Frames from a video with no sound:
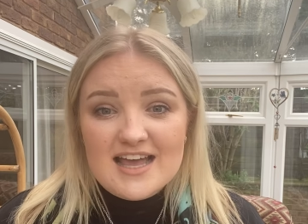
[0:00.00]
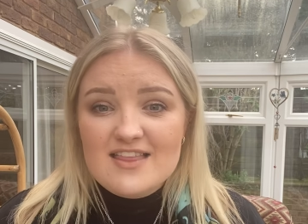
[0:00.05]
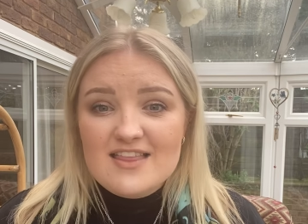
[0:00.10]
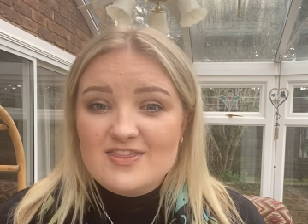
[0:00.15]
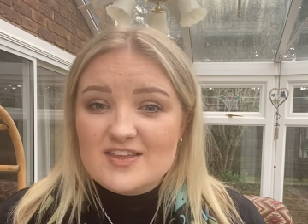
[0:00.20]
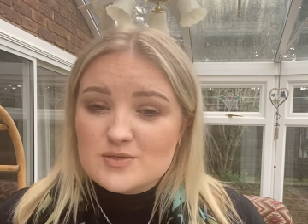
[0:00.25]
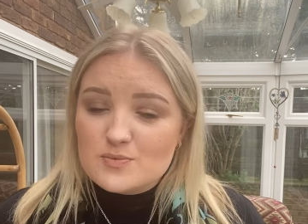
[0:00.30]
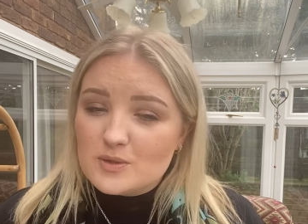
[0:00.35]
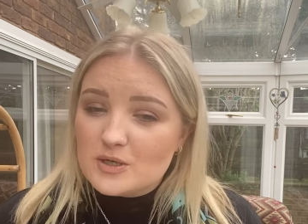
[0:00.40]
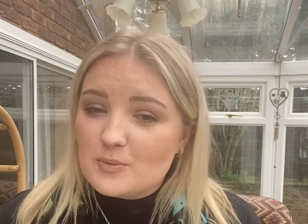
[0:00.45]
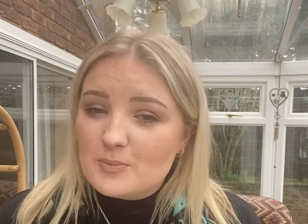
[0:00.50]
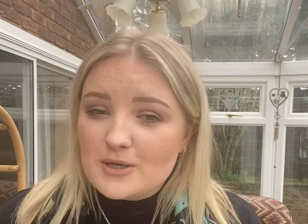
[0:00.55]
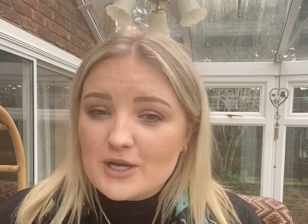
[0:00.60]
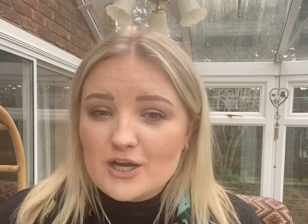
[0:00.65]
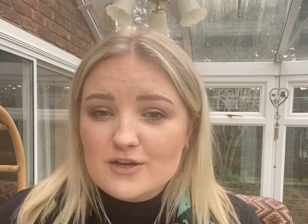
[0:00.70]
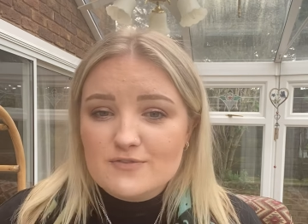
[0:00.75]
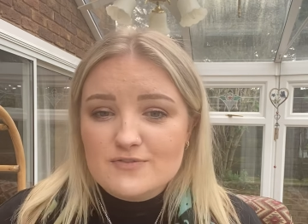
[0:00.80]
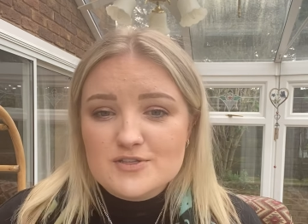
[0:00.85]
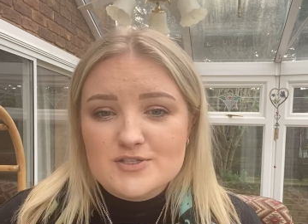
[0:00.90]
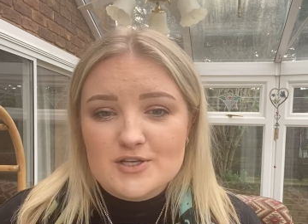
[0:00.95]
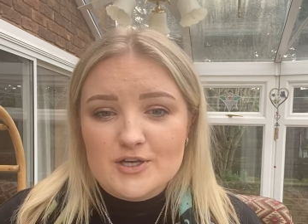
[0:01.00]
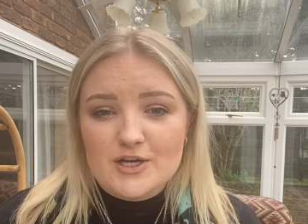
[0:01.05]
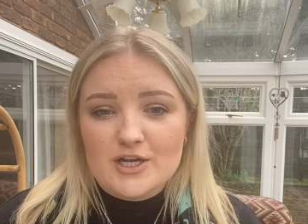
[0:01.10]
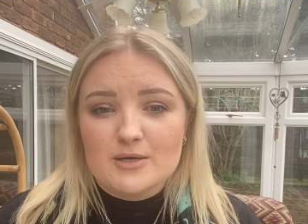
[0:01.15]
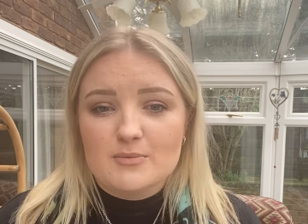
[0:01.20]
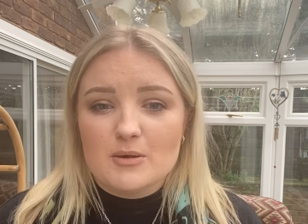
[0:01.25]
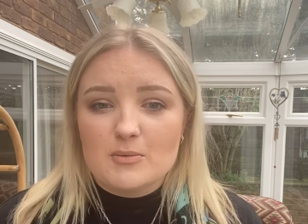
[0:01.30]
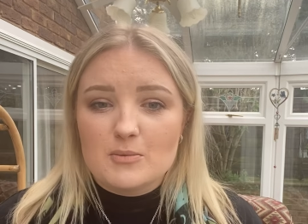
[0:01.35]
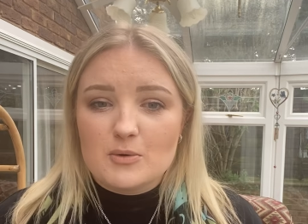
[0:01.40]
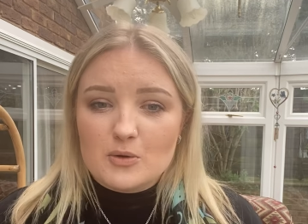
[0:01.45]
This will be over soon
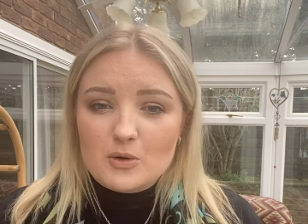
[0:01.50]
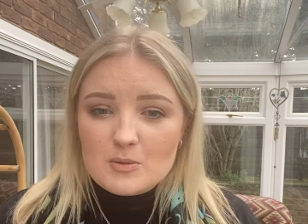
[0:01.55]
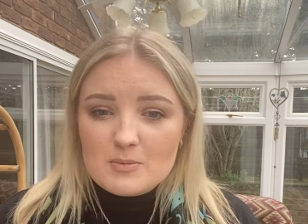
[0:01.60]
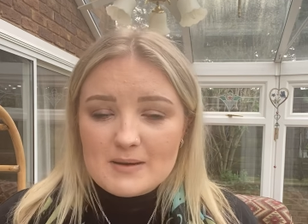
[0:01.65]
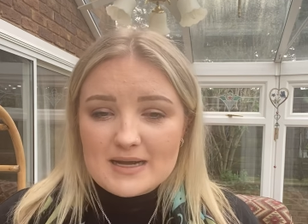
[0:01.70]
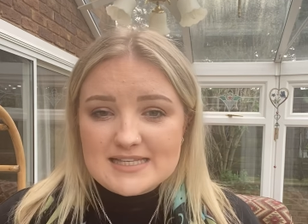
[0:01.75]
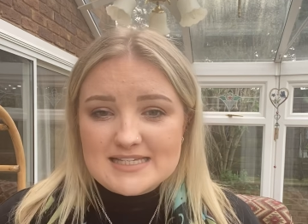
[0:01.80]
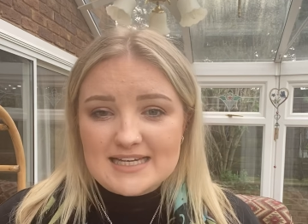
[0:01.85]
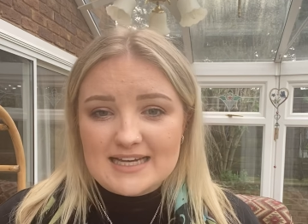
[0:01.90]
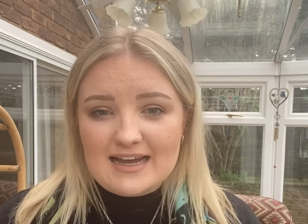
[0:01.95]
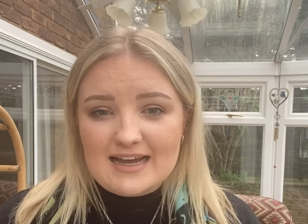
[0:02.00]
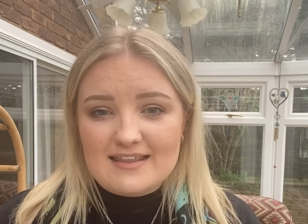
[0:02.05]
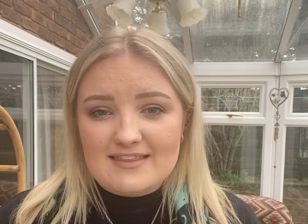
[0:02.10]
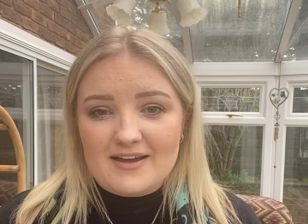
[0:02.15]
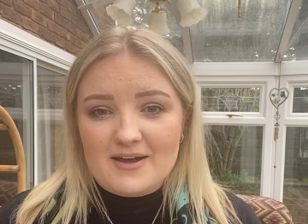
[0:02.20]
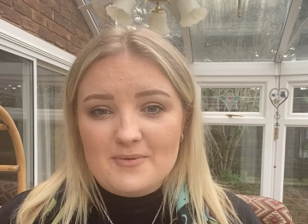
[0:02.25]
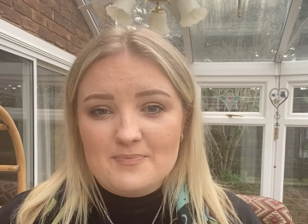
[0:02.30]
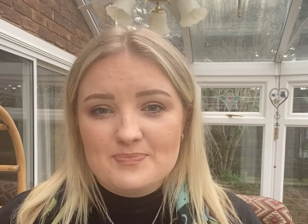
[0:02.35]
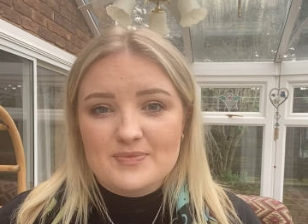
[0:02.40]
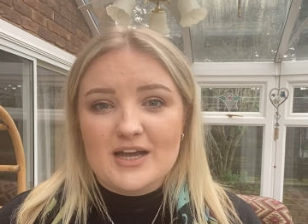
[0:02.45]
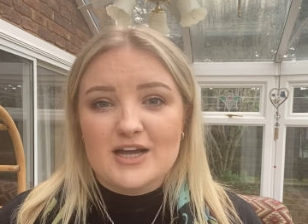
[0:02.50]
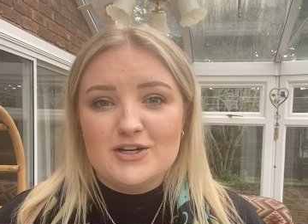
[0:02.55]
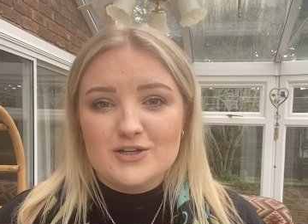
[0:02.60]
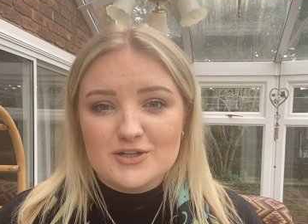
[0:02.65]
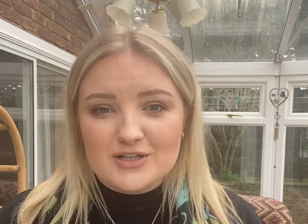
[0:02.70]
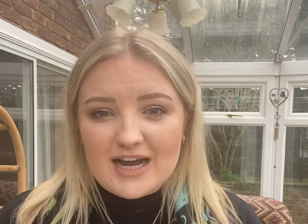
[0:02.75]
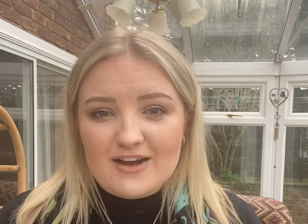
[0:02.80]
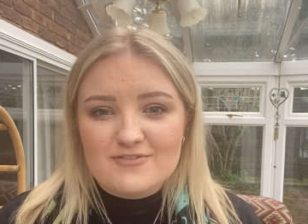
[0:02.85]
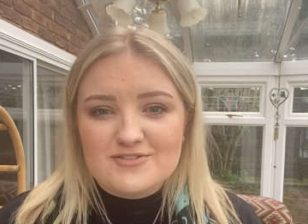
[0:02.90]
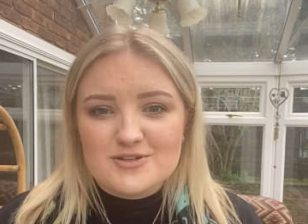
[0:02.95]
and we will all be back together, and
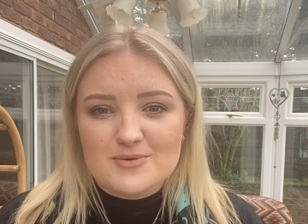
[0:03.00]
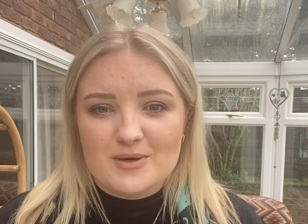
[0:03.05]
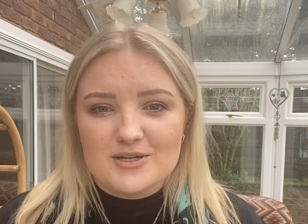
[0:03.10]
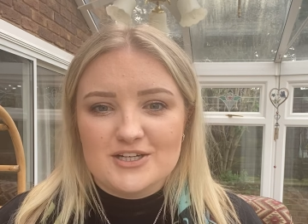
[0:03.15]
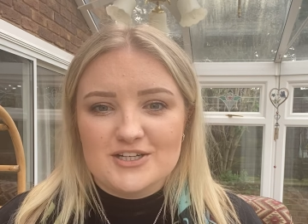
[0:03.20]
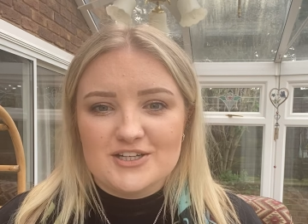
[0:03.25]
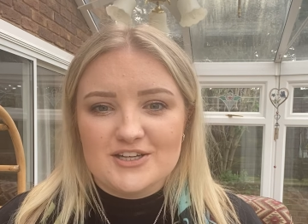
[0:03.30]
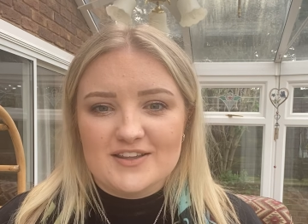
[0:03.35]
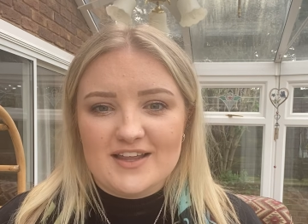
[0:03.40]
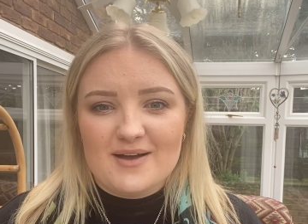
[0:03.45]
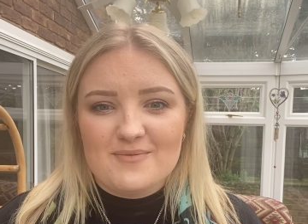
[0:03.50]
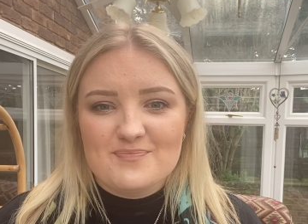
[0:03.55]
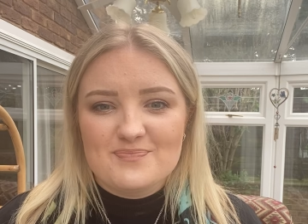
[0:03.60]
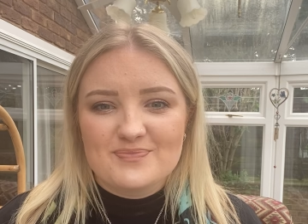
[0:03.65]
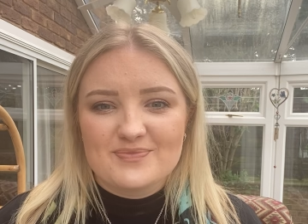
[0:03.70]
look after one another.